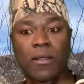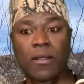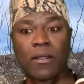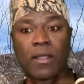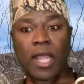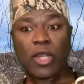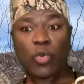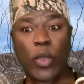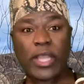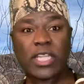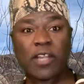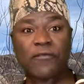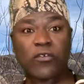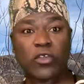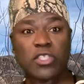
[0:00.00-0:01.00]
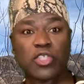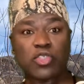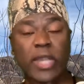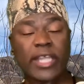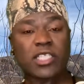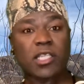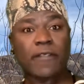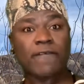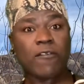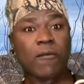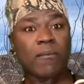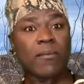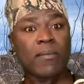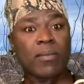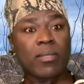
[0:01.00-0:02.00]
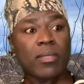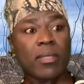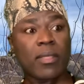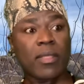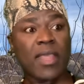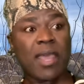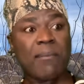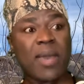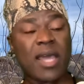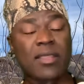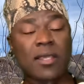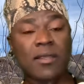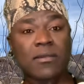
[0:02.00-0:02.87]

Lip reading: and waited for instructions from their mother.